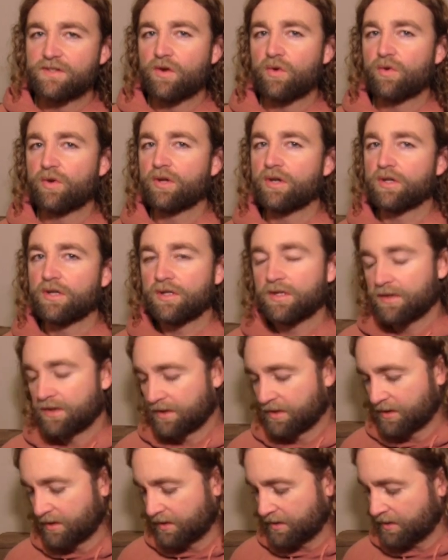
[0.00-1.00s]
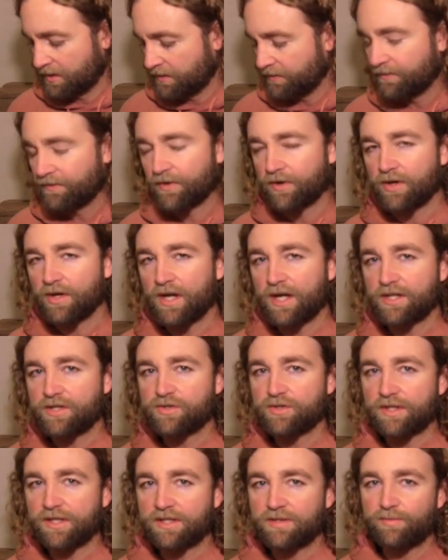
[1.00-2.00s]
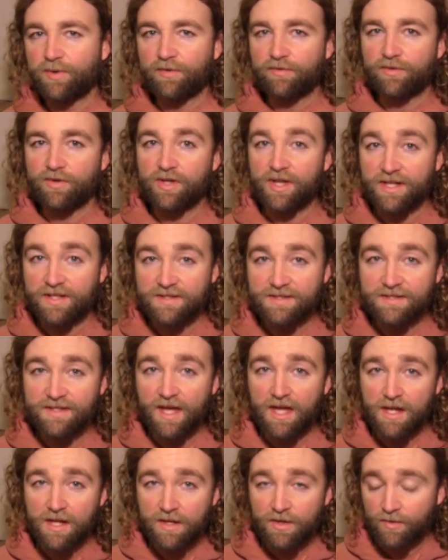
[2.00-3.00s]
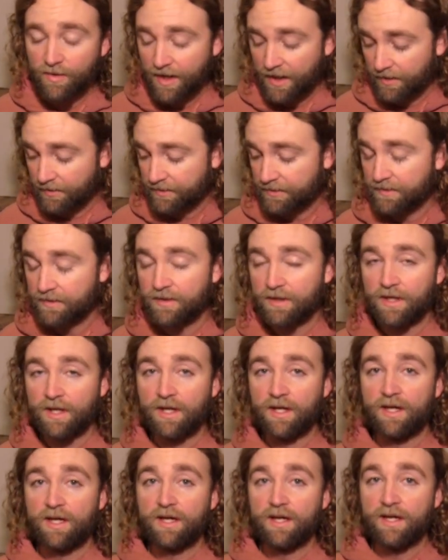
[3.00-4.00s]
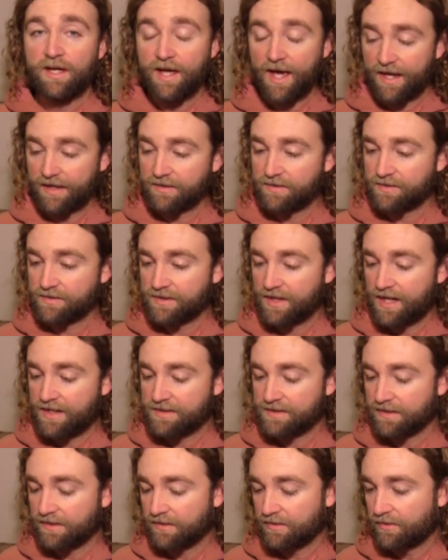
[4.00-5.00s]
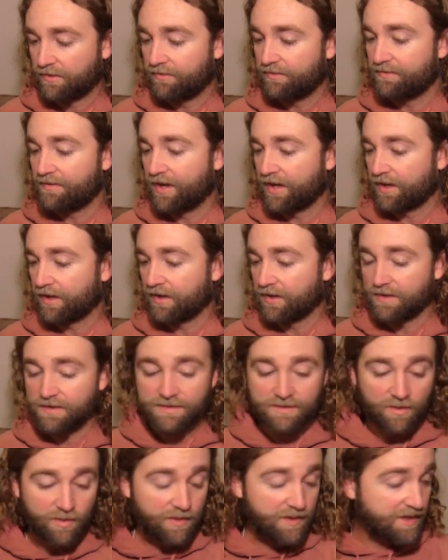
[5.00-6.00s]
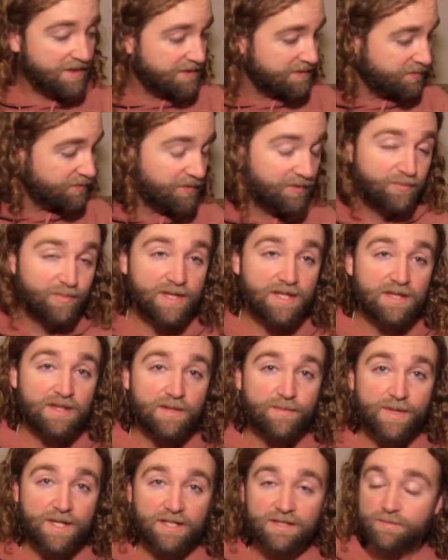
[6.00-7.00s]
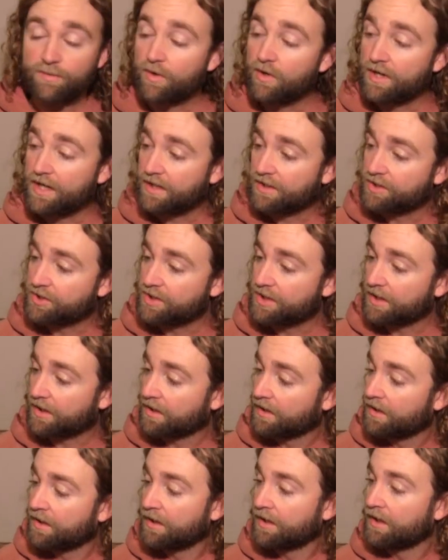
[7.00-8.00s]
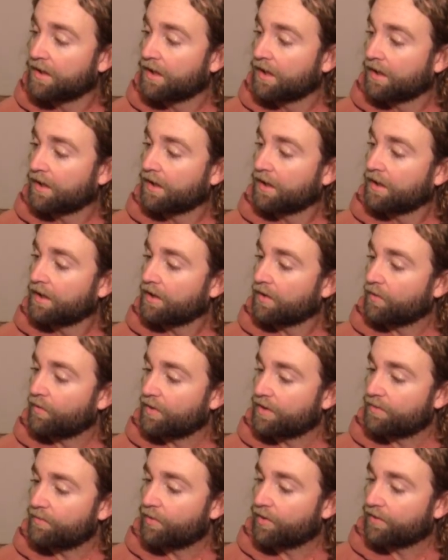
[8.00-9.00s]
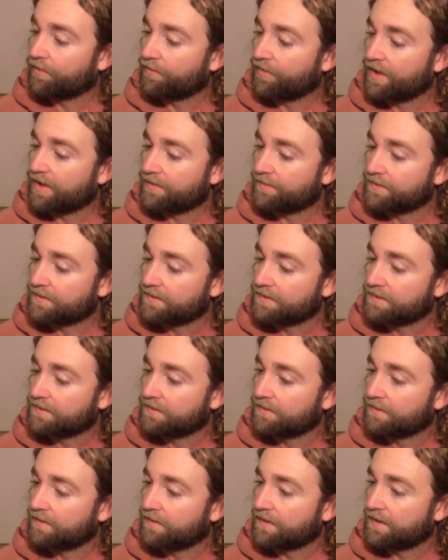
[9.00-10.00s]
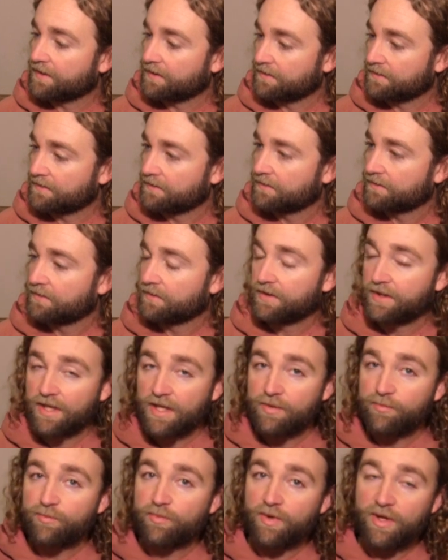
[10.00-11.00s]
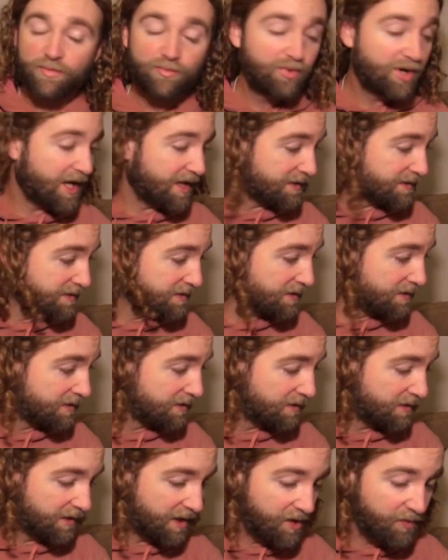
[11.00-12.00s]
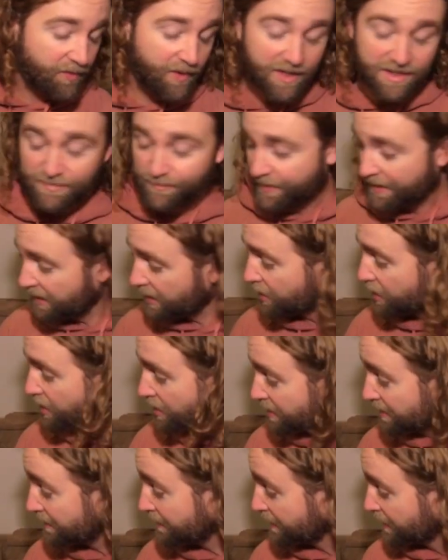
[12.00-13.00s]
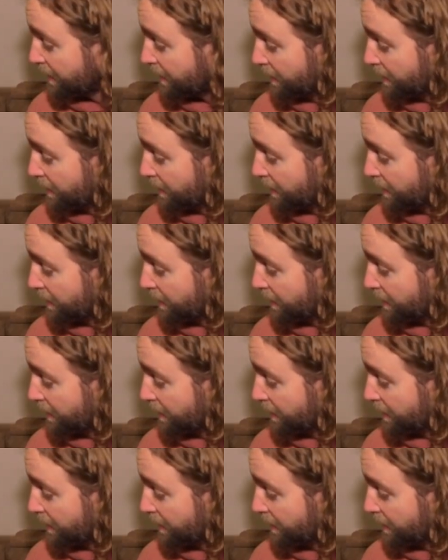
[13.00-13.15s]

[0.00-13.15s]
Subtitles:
no good for tricks, but for like skating around, exercising, very good. So this will be in the mix more next year with more frames, things. Impressed. It's been a good